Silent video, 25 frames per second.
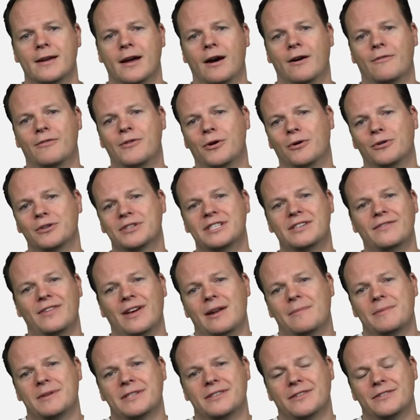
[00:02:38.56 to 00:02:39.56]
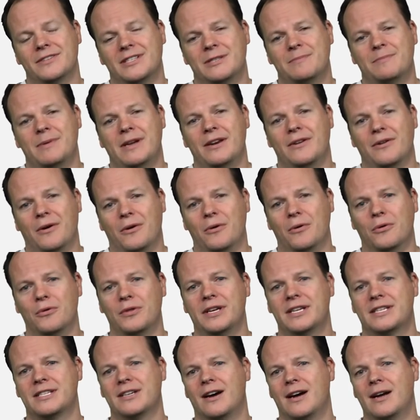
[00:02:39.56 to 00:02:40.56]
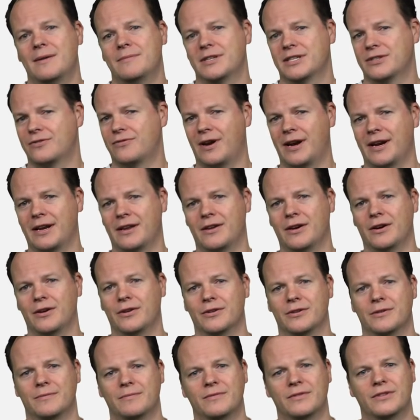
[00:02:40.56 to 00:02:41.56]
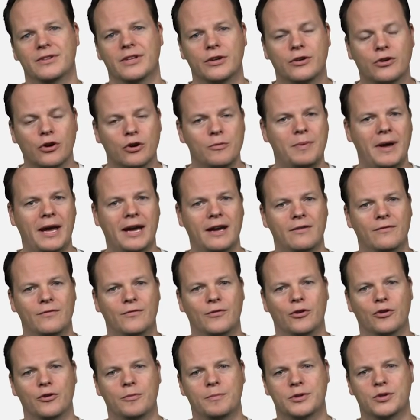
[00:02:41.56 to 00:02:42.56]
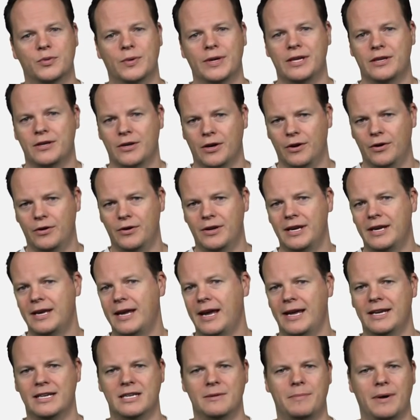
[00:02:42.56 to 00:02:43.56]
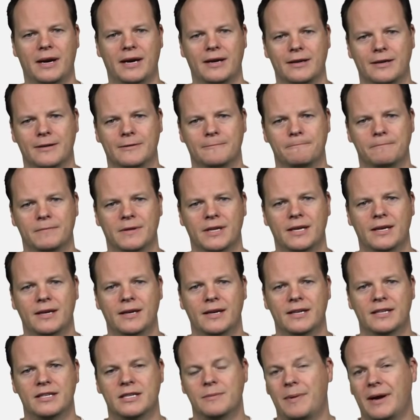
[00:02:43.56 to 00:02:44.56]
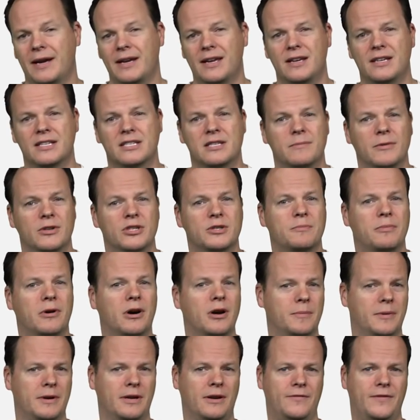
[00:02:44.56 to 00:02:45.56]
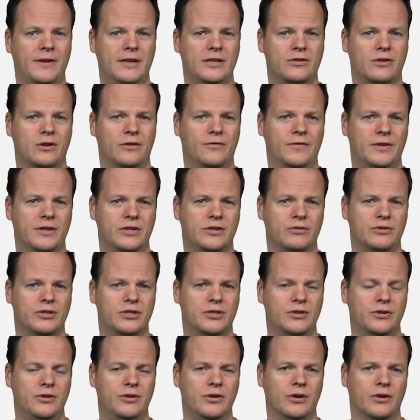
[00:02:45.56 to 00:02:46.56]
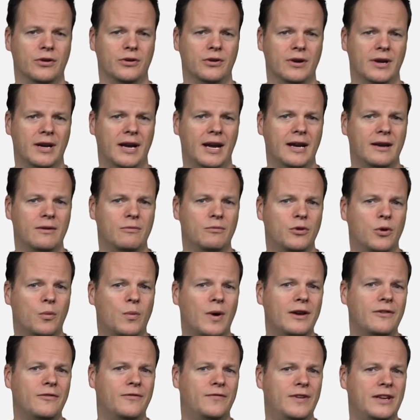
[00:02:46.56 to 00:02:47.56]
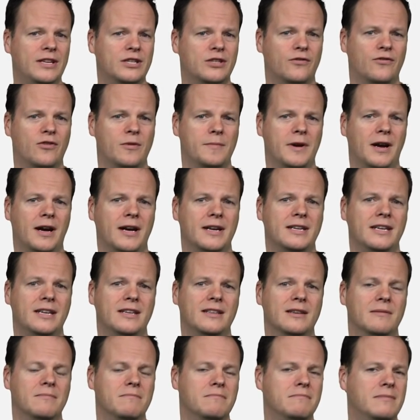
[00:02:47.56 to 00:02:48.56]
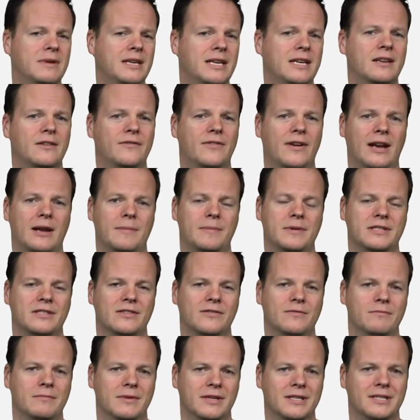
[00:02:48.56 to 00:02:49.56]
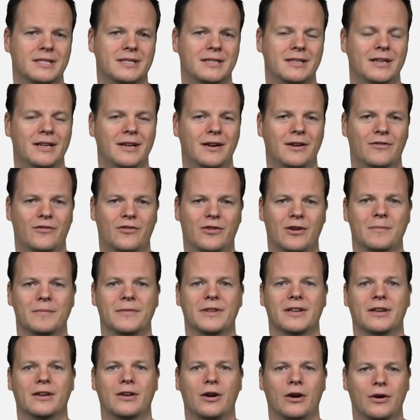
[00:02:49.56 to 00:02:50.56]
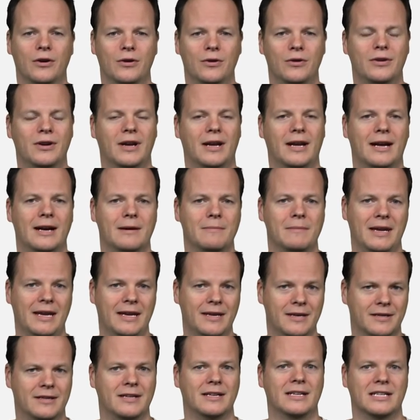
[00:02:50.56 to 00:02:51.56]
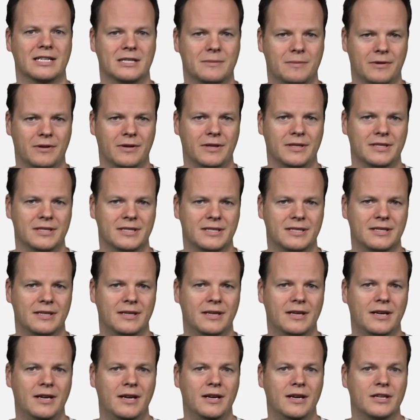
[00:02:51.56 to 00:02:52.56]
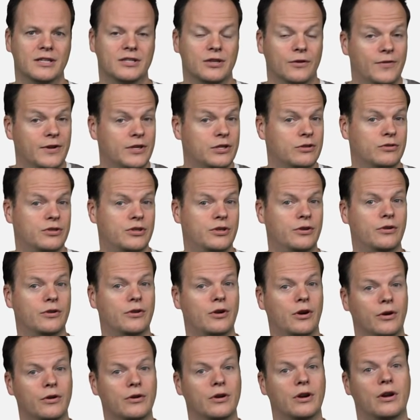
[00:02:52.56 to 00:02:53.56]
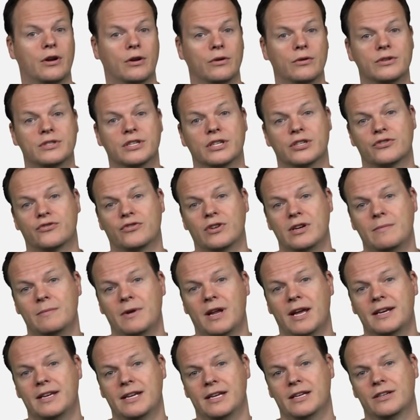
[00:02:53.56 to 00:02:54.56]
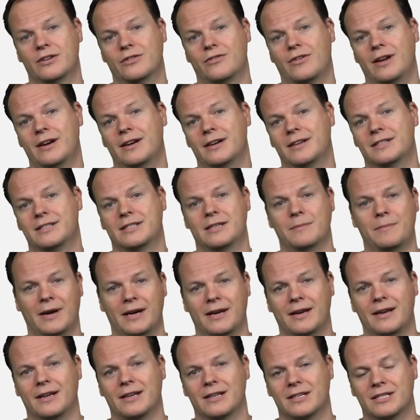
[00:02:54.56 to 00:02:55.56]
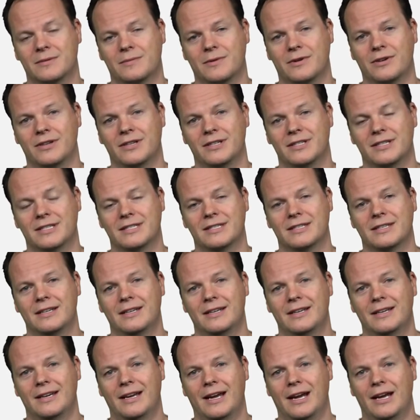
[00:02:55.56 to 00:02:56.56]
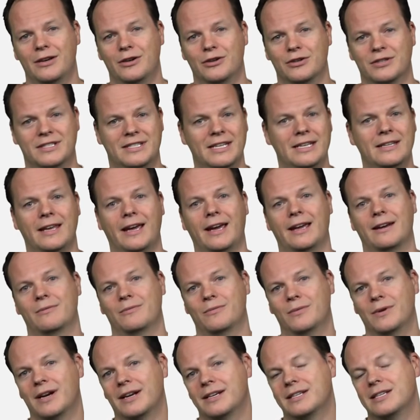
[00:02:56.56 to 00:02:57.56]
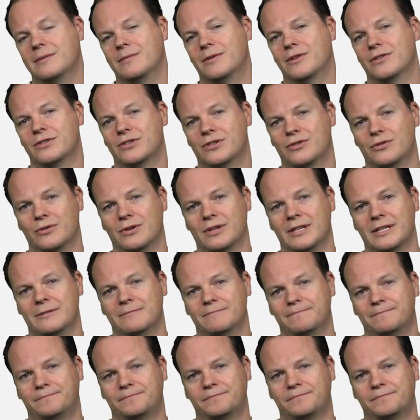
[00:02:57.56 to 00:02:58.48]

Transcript: Of course, developers don't spend all their time just writing code. They go back and forth between coding and debugging. Debugging is the most popular feature of Visual Studio and the one feature from an IDE that many developers have missed from the code um, editing experience. So Visual Studio Code includes a streamlined integrated debugging experience, and you'll see that when I demo shortly.